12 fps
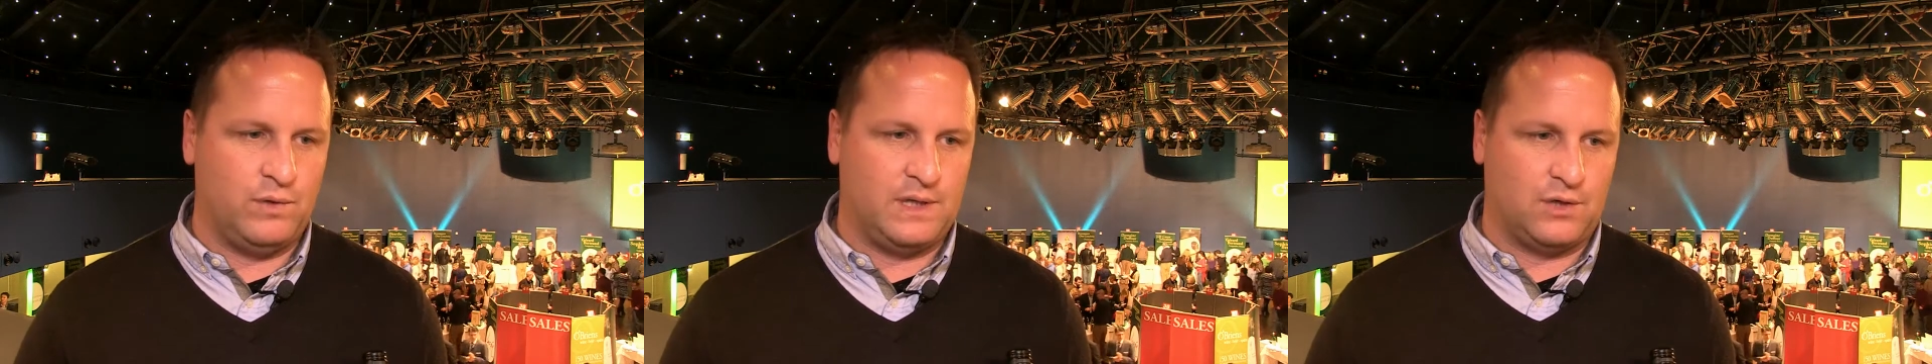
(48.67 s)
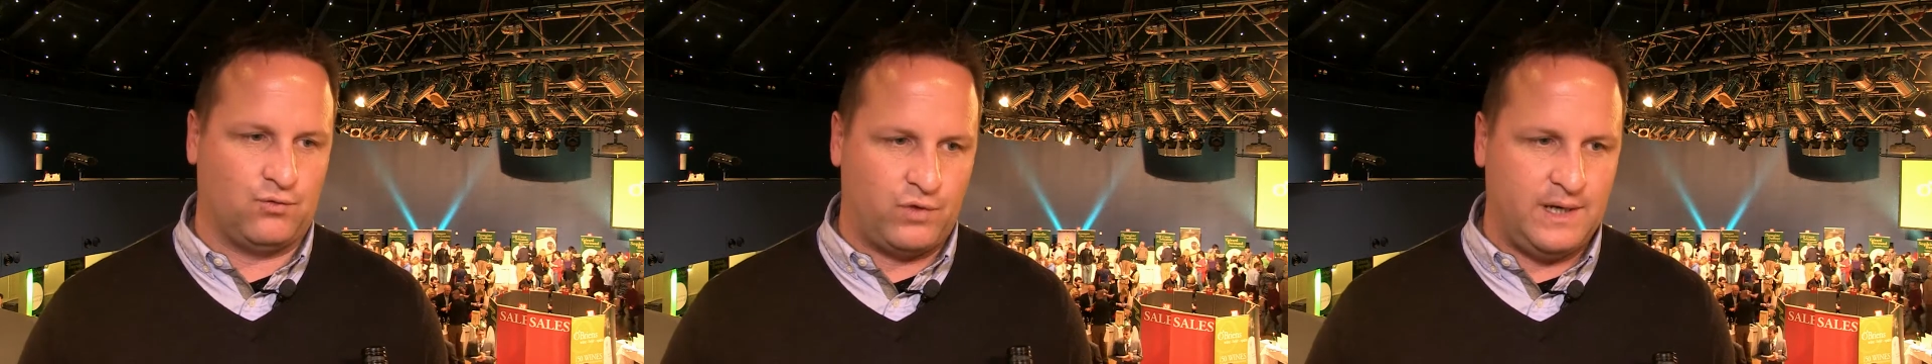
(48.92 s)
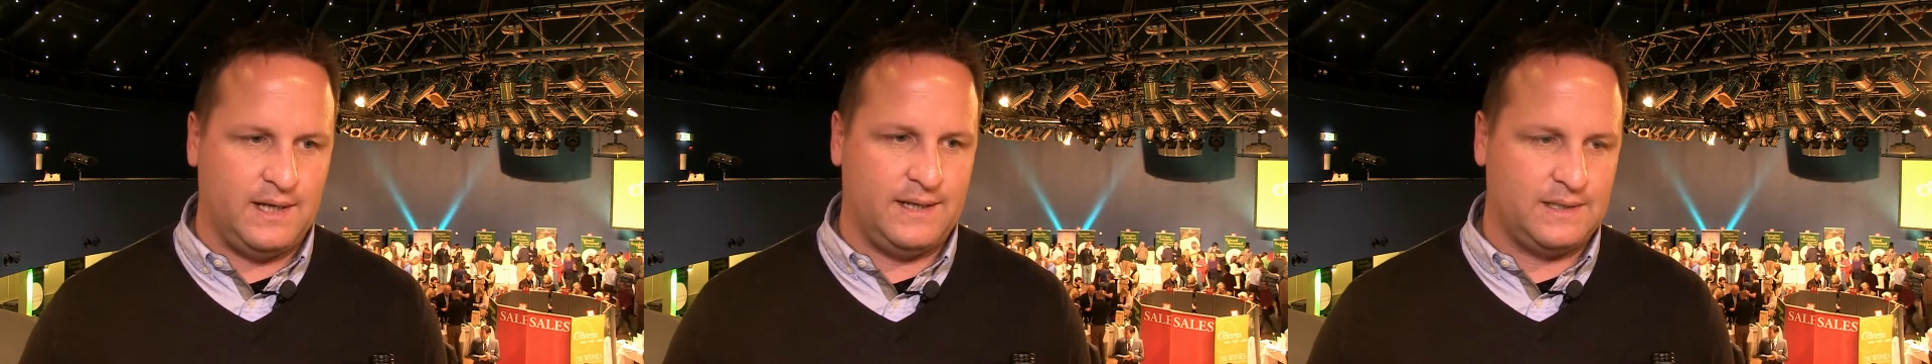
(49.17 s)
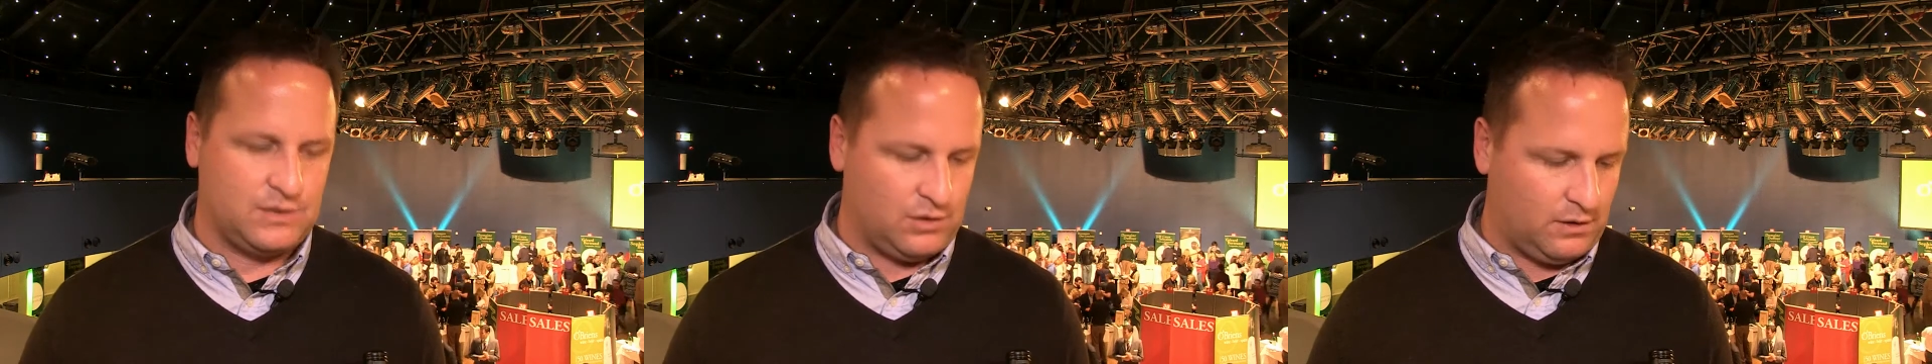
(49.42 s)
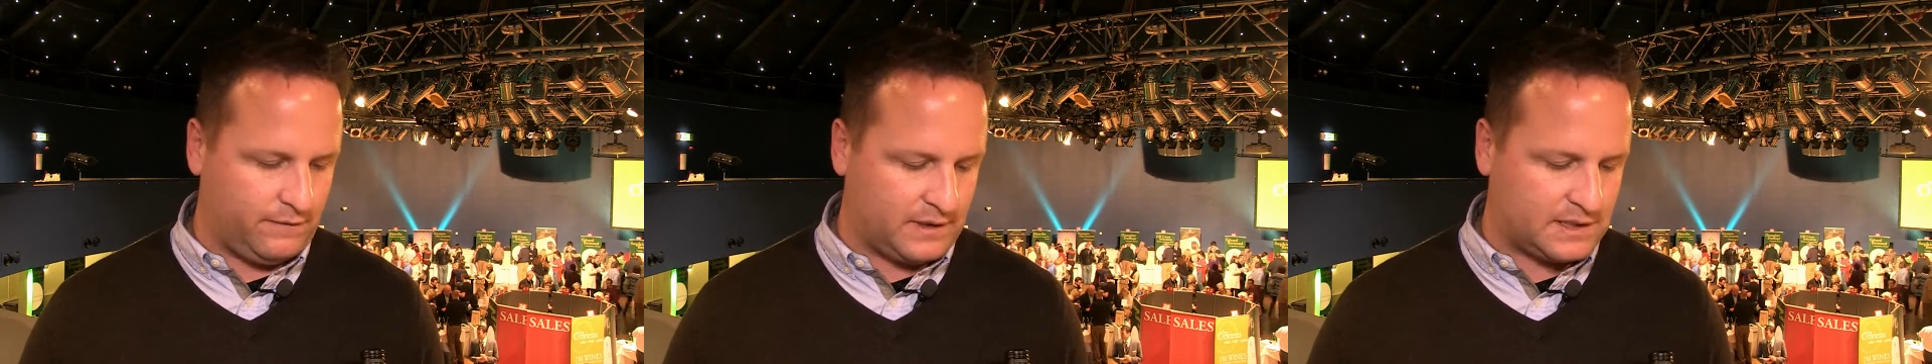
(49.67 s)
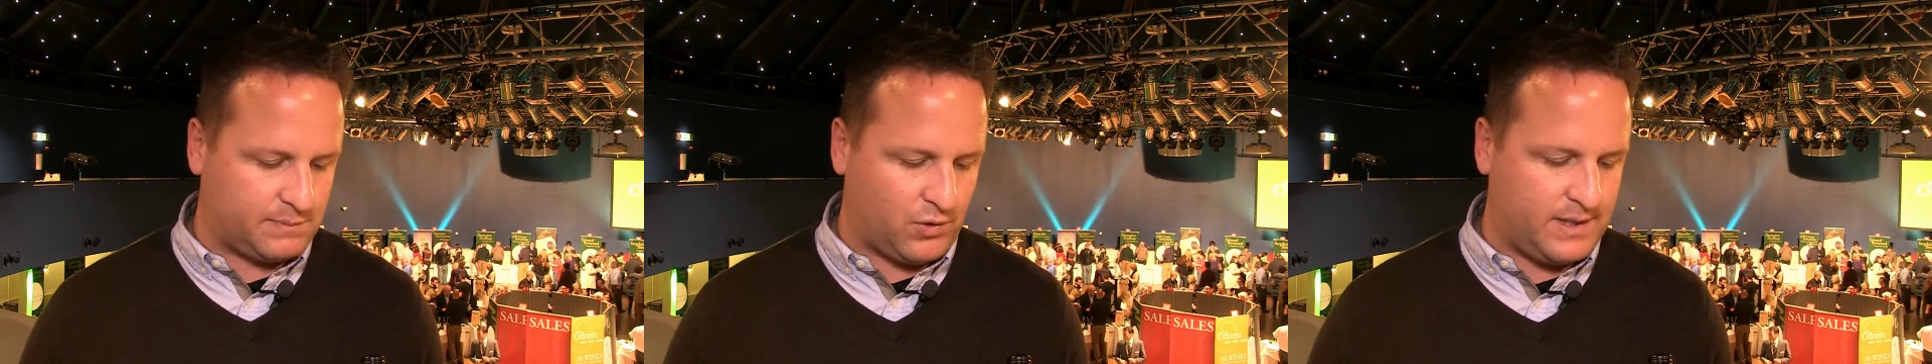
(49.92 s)
we can really sort of
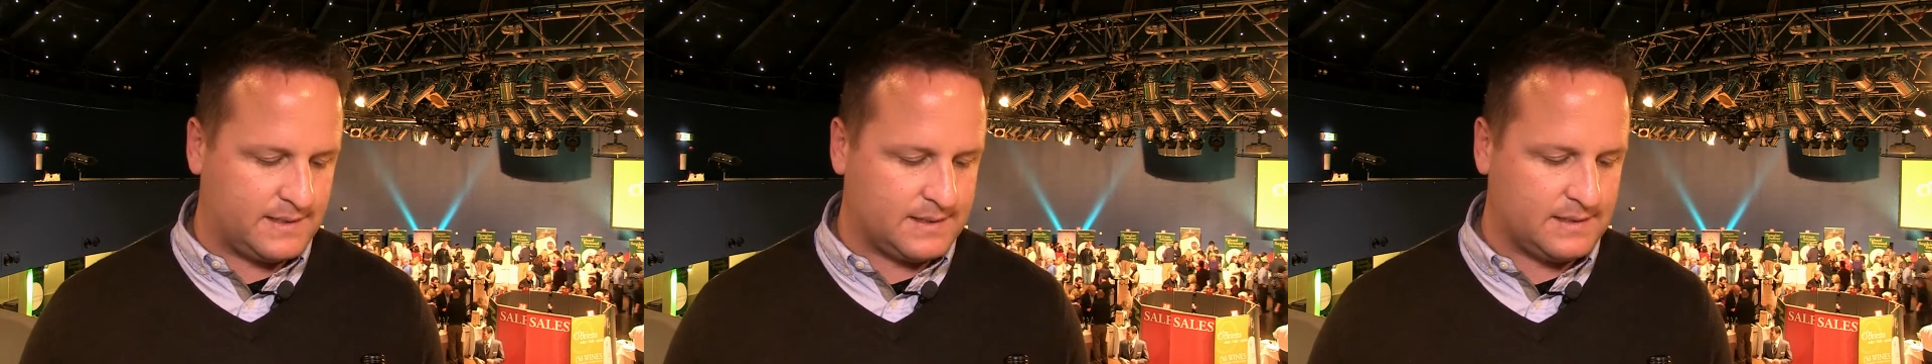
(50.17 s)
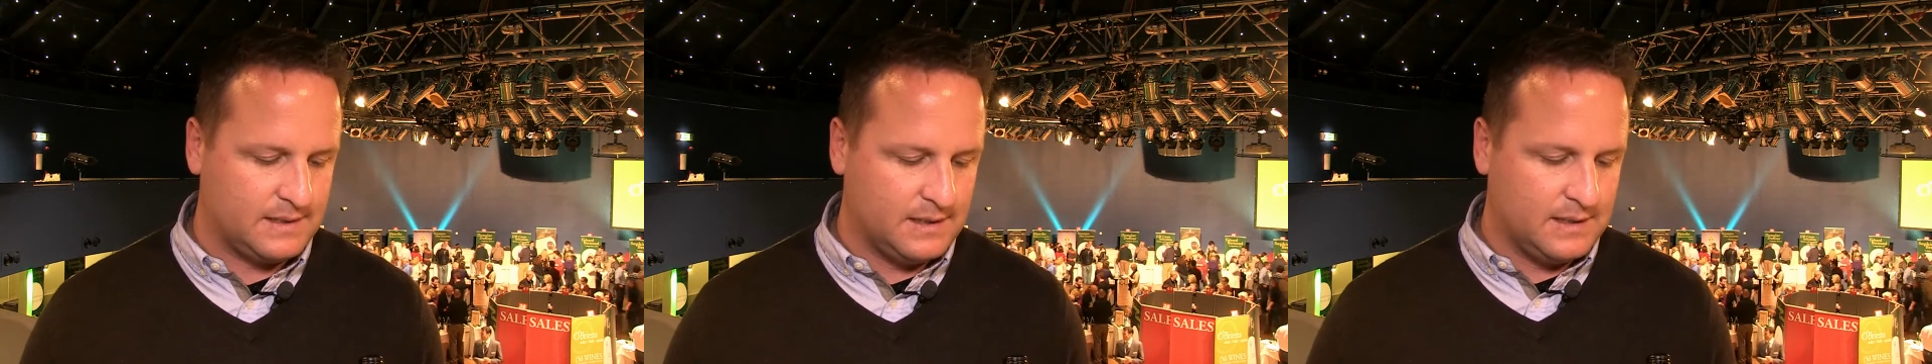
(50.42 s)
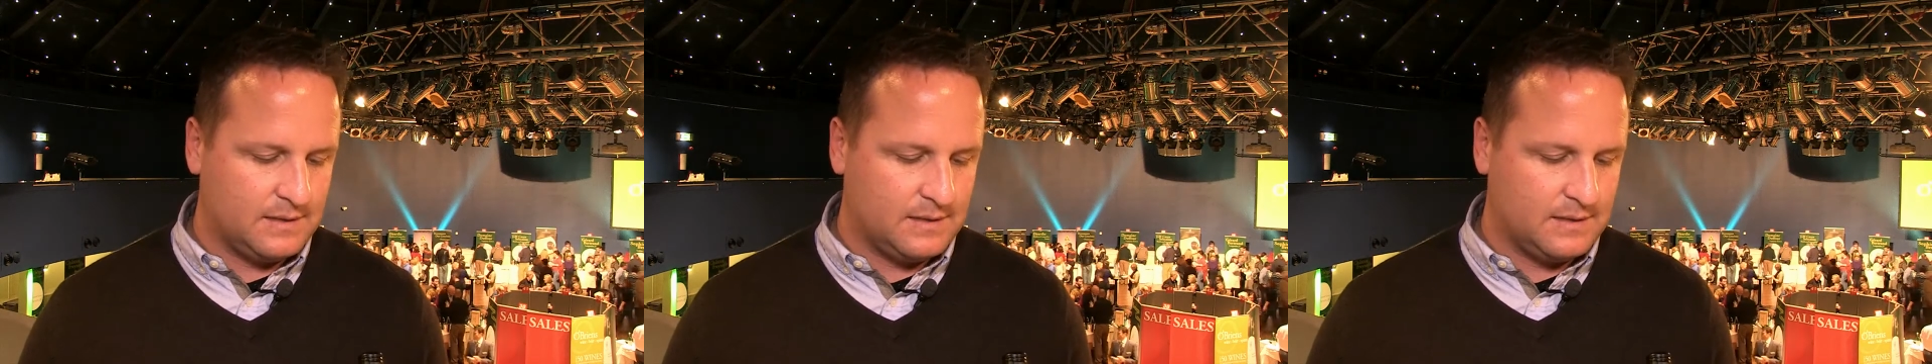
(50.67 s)
express